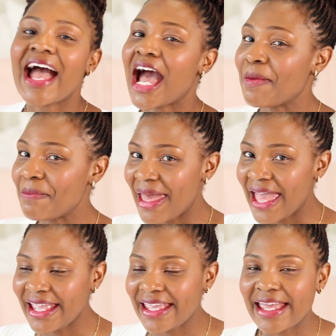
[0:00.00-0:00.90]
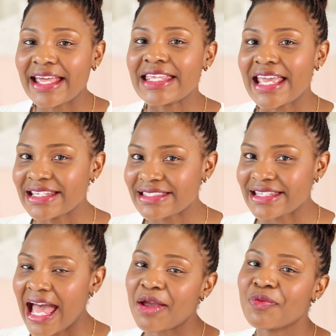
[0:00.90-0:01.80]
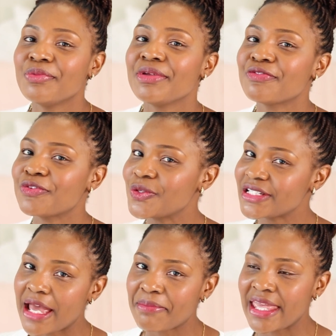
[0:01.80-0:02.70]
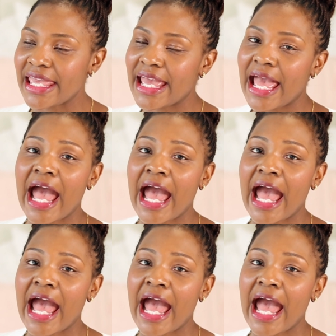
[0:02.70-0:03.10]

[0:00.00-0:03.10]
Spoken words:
I'm back, and yes, I will be full time here.